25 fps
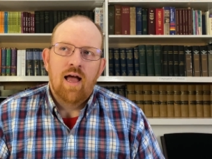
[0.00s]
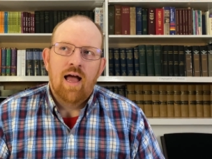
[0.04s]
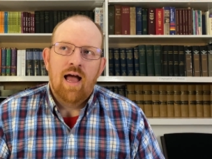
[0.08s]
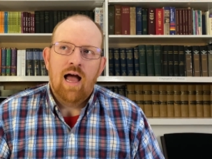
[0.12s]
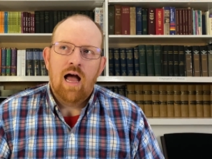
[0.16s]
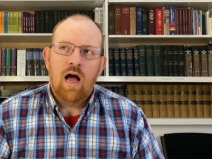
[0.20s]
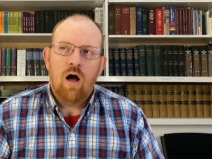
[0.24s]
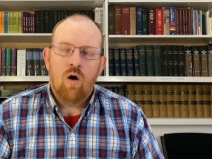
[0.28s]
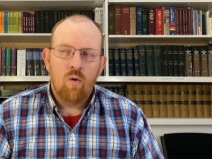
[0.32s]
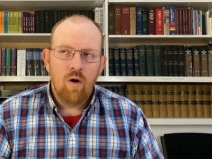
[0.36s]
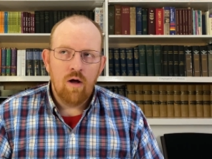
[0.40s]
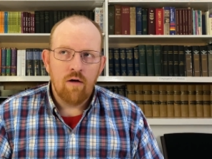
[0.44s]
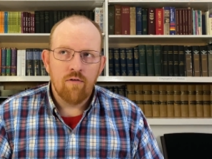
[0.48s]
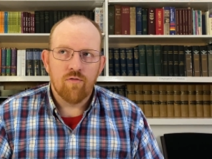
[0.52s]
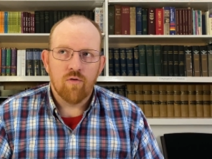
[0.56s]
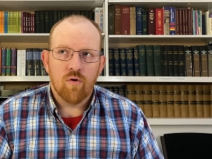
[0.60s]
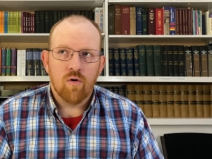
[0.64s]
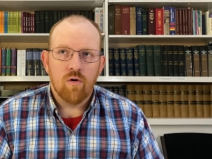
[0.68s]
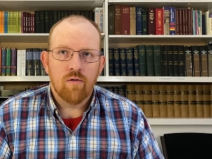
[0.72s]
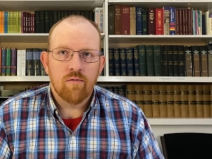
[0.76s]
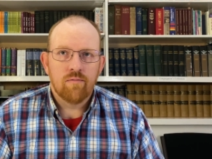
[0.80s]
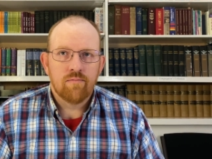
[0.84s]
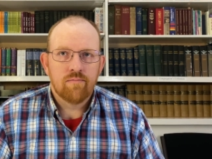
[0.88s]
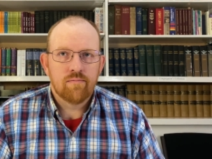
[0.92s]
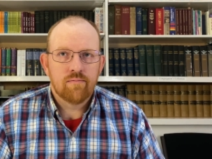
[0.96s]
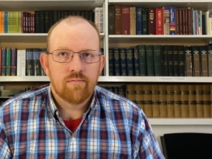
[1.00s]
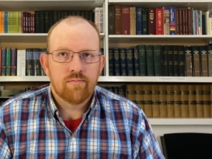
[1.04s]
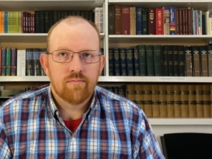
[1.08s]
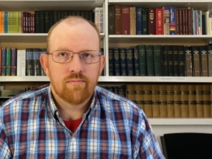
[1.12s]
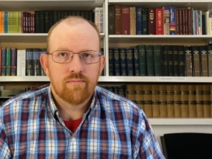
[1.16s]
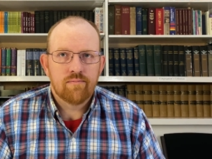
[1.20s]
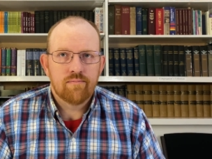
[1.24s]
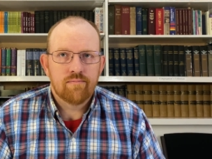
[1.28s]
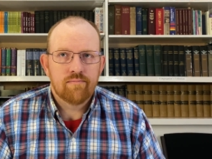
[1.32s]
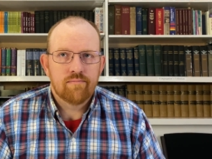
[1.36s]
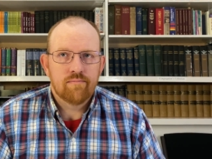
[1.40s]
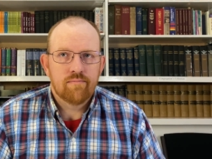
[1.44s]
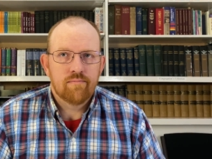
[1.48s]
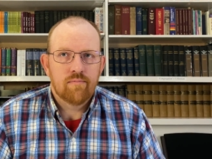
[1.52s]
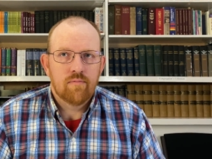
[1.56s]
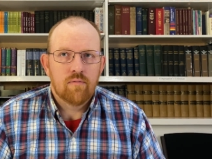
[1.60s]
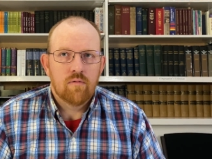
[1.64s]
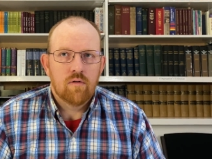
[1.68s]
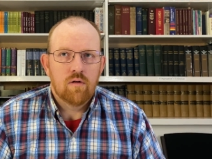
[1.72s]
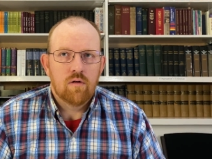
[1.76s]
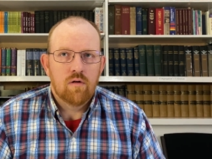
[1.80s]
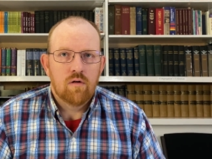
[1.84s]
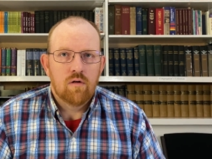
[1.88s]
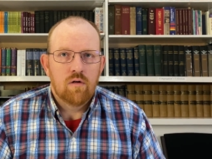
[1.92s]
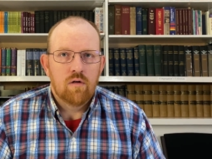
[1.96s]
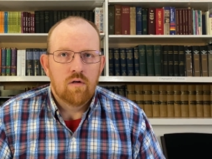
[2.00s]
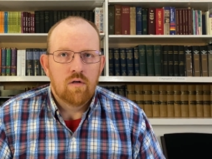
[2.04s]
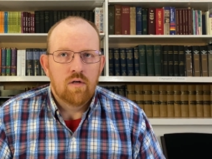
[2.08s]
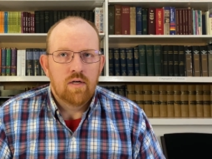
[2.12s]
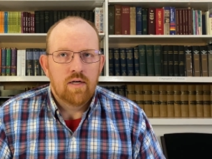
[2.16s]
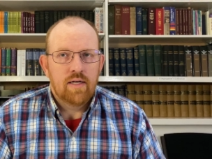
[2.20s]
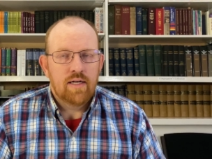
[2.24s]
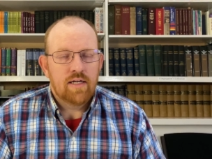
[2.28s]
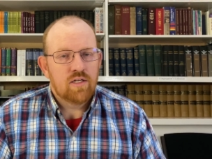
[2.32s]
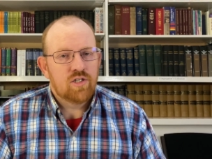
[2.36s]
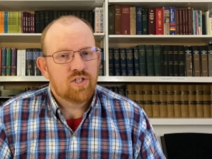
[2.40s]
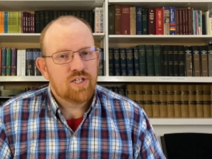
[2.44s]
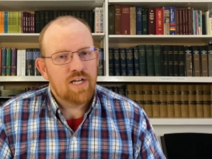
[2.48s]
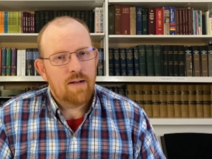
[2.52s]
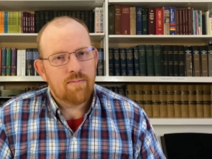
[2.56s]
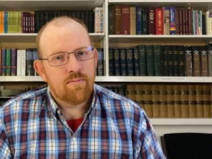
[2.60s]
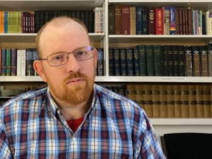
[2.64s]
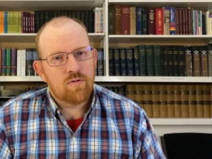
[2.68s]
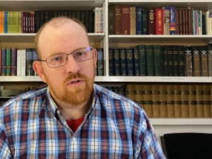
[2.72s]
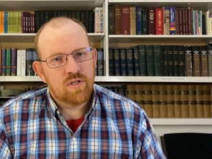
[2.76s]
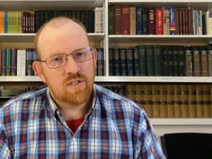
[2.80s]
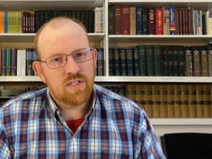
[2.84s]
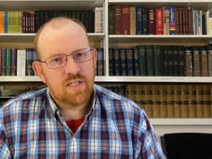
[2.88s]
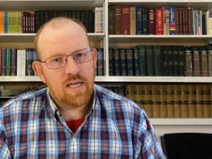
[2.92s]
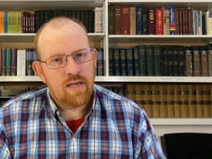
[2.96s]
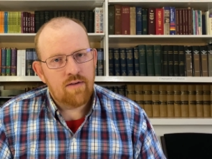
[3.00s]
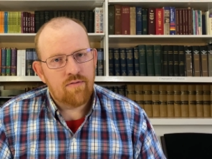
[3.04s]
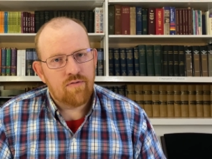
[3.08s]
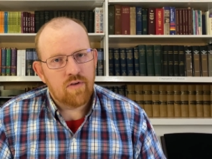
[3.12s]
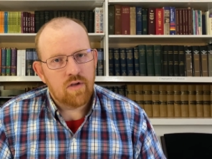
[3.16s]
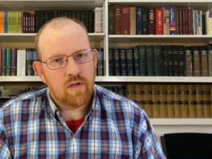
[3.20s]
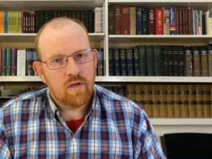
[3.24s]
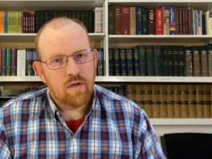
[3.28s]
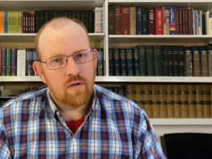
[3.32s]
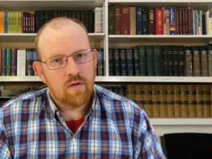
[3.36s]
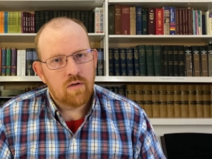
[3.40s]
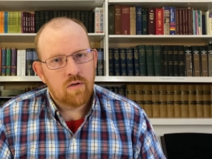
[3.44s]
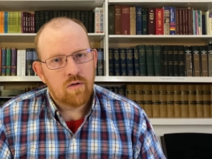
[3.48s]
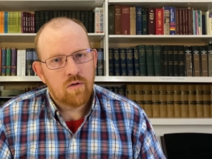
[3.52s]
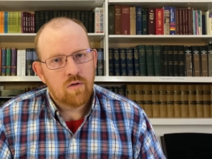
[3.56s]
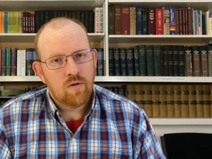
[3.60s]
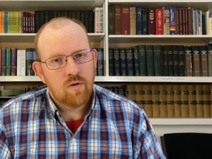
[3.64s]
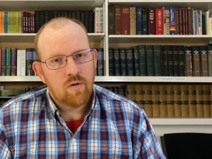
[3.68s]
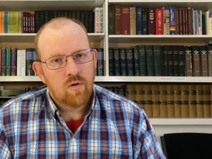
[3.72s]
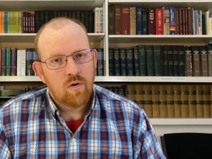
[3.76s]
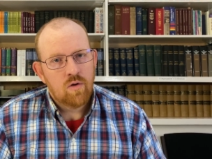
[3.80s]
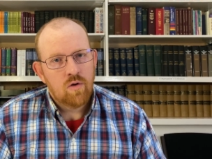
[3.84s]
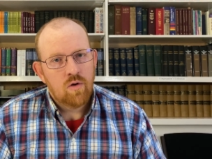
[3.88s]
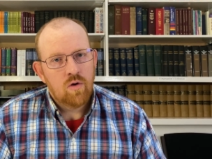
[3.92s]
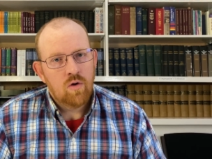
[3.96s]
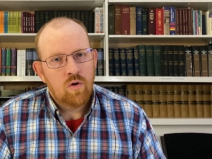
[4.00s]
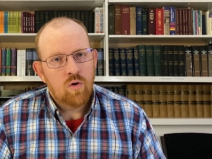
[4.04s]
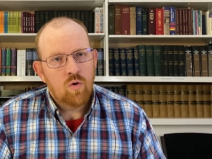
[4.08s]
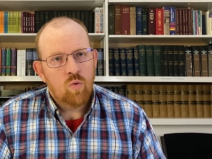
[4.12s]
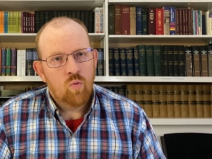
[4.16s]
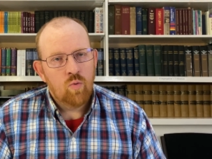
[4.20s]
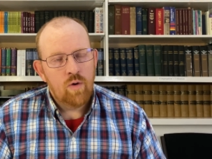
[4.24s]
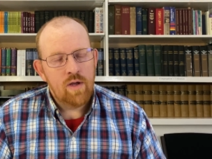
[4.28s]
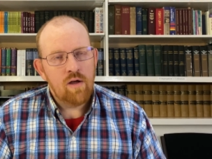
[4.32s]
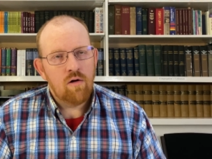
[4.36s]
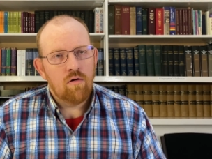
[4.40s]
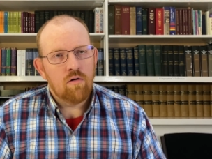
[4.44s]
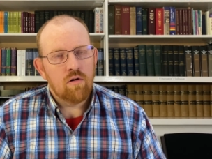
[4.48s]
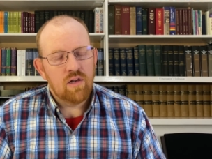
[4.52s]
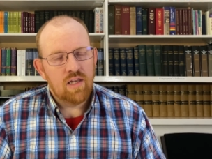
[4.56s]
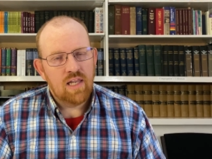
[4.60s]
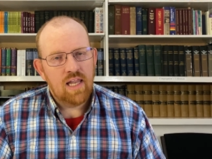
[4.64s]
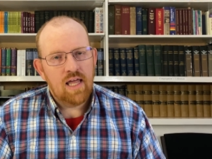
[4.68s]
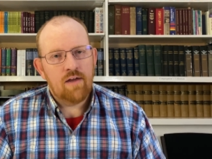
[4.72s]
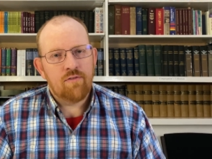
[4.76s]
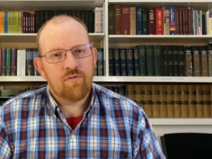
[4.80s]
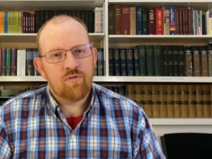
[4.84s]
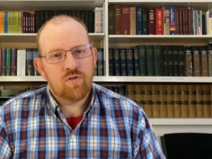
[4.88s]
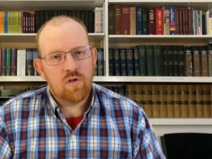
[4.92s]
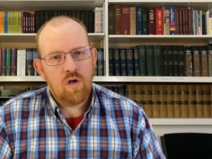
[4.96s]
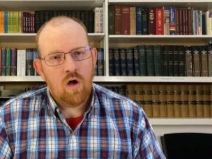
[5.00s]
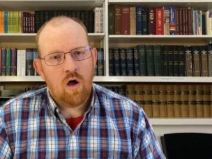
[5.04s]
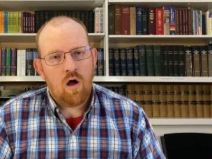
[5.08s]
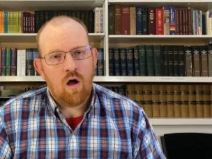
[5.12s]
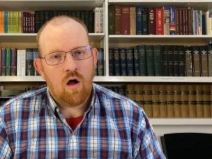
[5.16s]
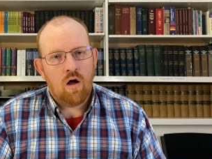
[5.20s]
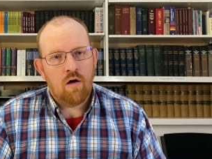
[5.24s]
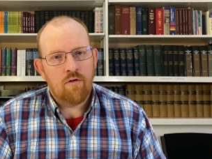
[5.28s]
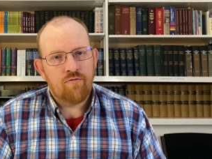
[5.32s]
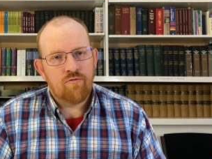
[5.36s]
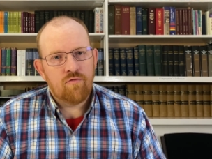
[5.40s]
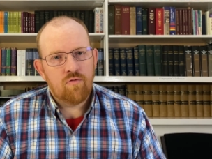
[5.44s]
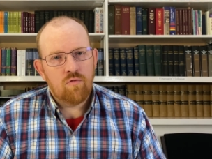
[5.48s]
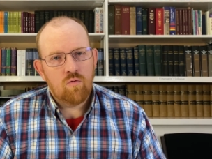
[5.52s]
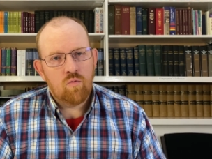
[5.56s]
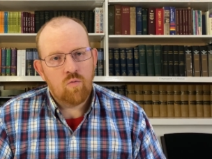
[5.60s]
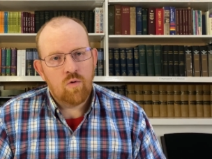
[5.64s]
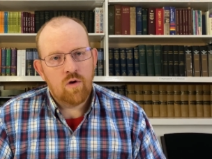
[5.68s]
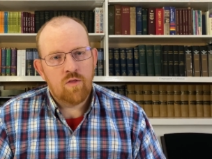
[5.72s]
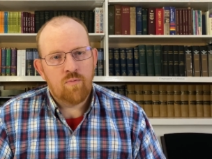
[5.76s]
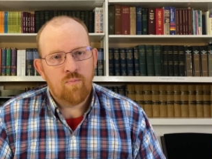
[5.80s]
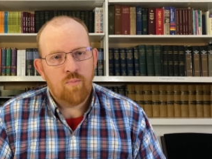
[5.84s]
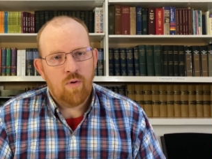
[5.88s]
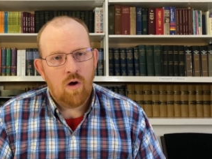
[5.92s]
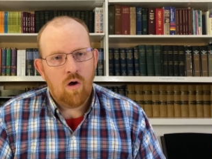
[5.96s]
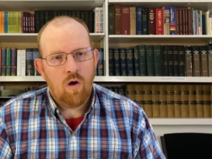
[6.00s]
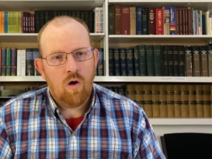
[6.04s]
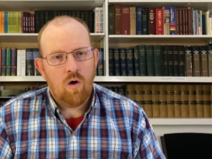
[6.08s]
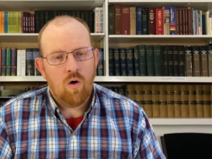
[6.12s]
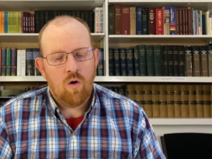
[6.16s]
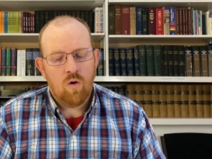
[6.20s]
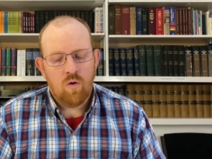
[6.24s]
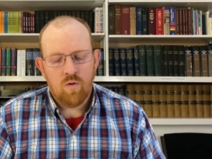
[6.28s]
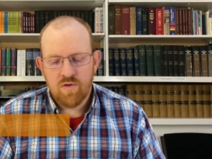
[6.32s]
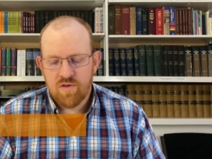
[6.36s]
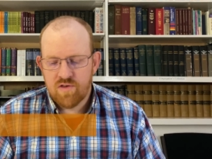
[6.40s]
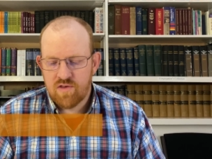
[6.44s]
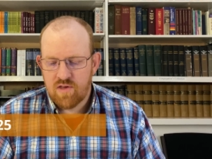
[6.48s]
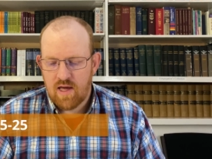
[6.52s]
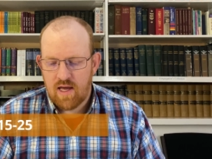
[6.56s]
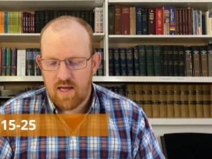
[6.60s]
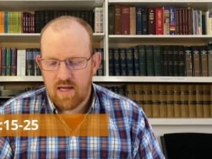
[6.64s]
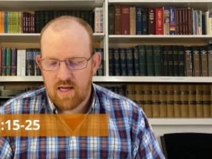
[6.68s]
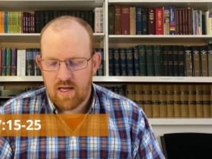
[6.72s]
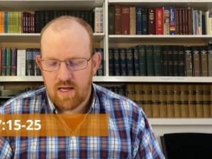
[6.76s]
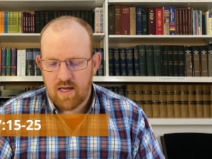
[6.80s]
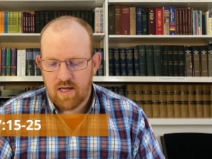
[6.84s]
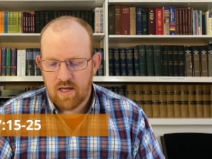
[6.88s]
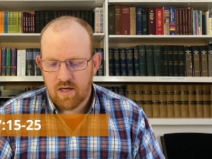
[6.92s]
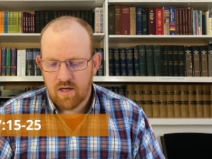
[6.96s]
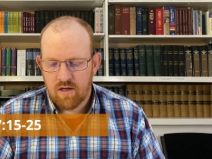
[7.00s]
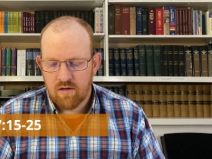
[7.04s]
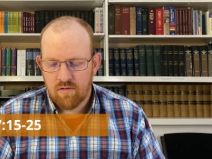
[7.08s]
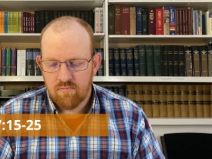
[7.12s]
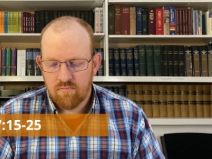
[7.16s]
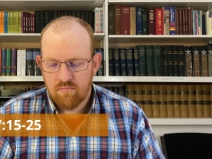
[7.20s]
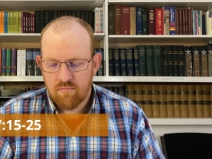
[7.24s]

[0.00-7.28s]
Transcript: However, in chapter 7, we are left off with Paul saying,